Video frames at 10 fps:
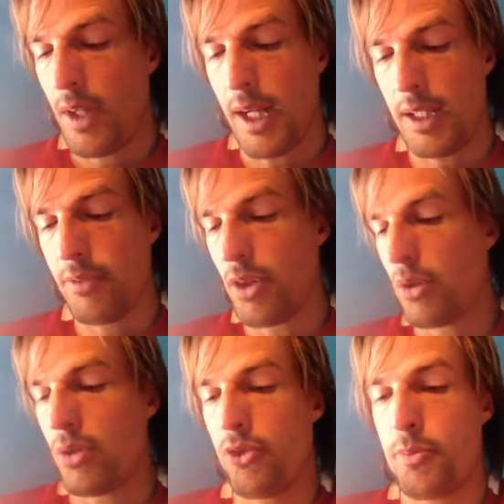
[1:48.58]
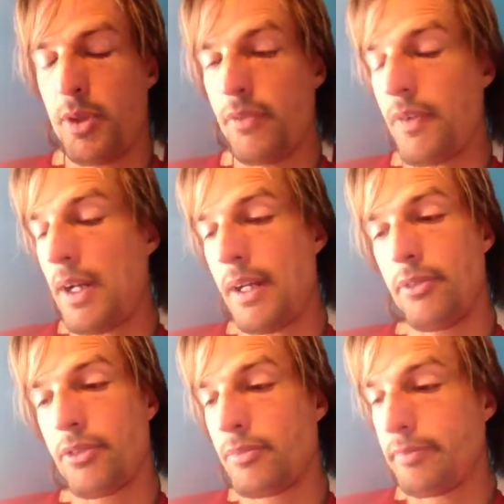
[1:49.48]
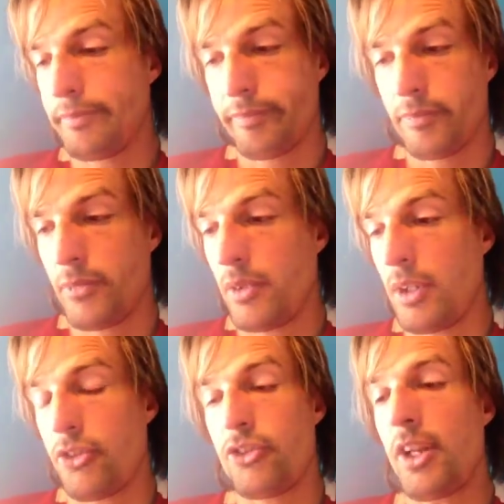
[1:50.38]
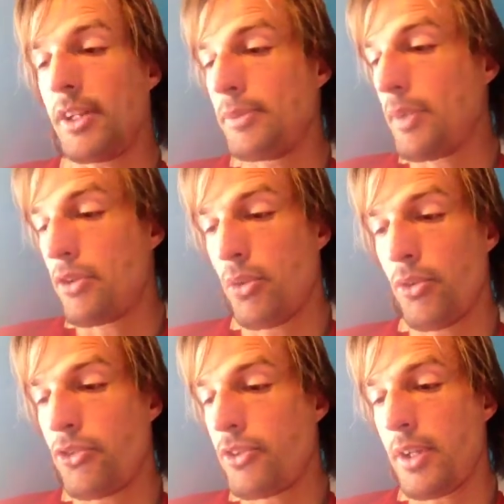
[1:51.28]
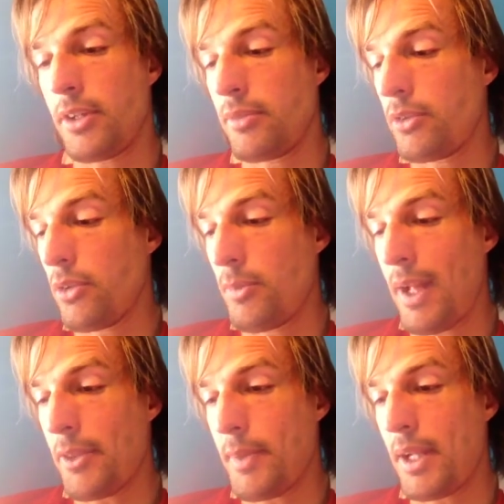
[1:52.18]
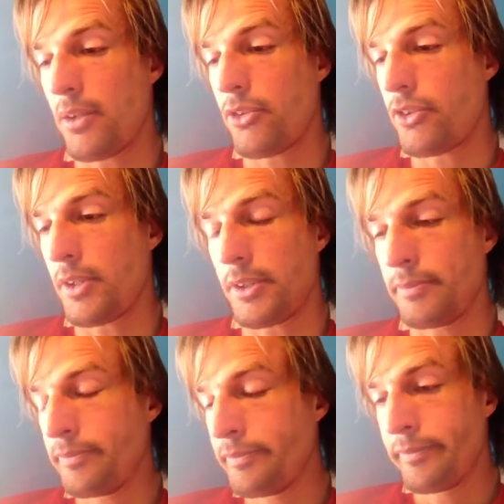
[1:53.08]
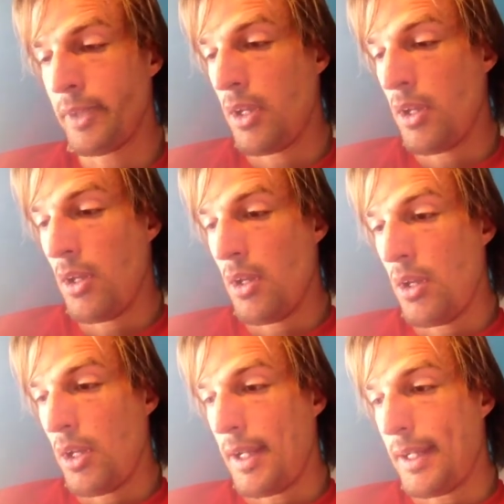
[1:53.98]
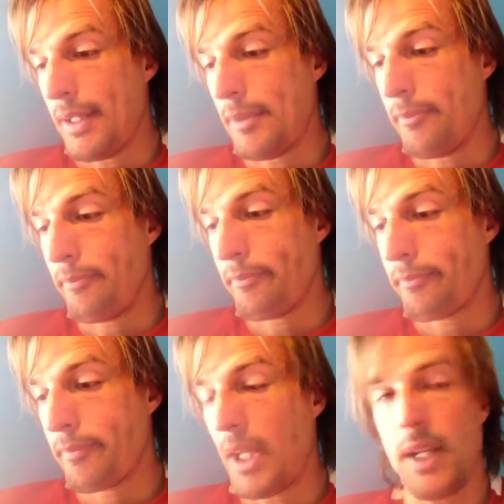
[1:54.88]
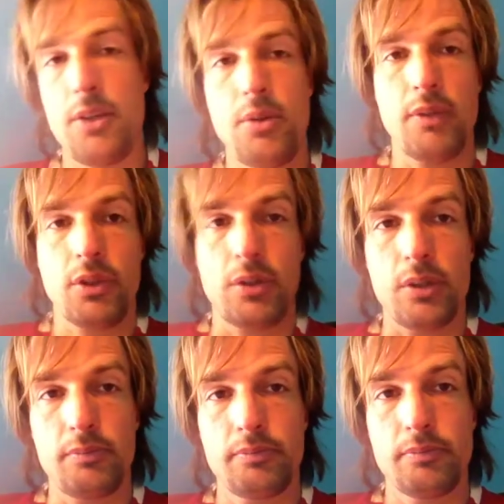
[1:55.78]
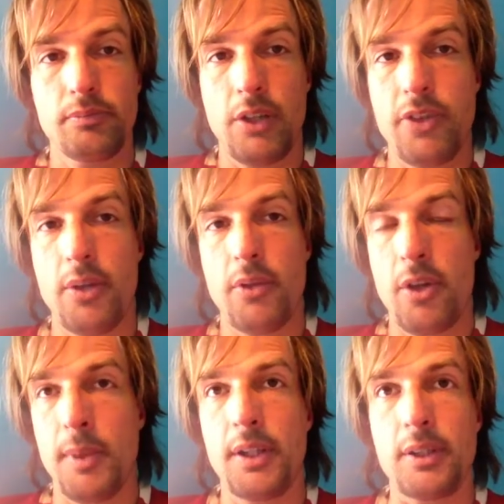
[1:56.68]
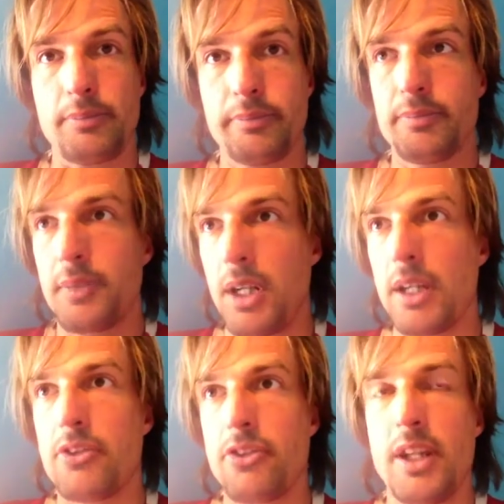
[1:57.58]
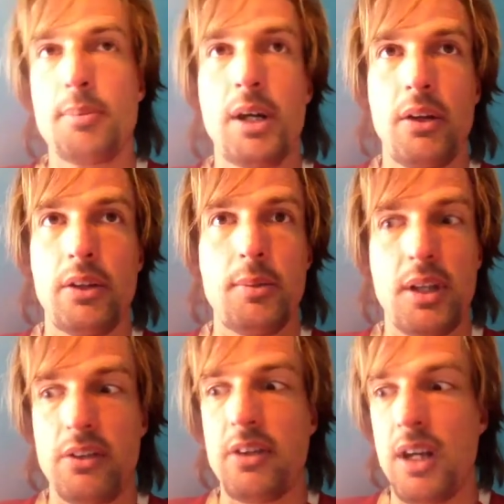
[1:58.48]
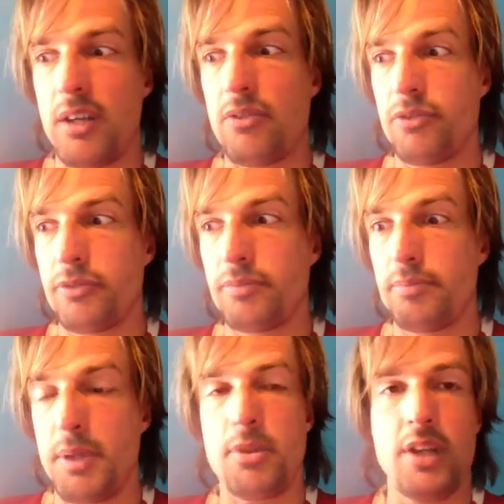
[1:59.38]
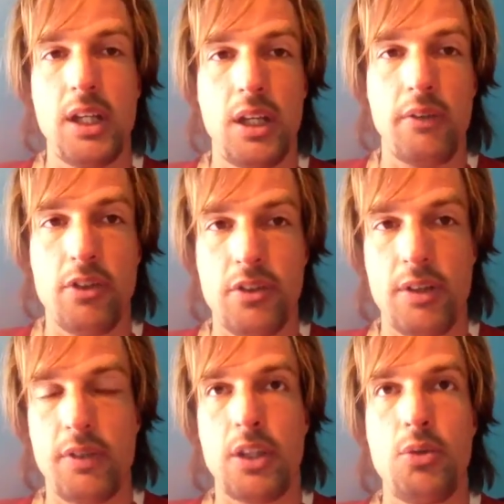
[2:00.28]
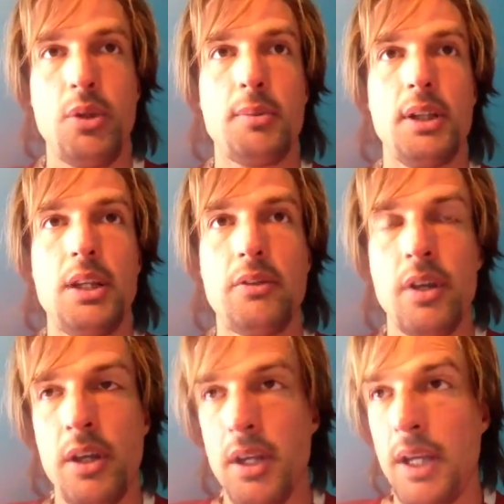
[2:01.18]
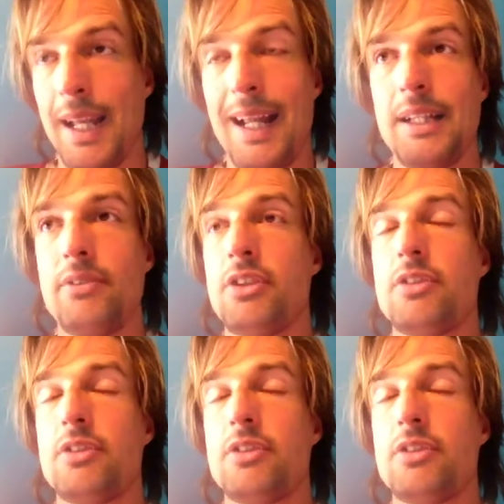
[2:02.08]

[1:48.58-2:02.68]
I love cocoa. It's pure fives, a stunner, a total stunner, a total mathematical stunner. Um, and I do love cocoa. i said it with all my heart. And I can say that proudly because I've been partaking of this stuff like you wouldn't believe, and I live in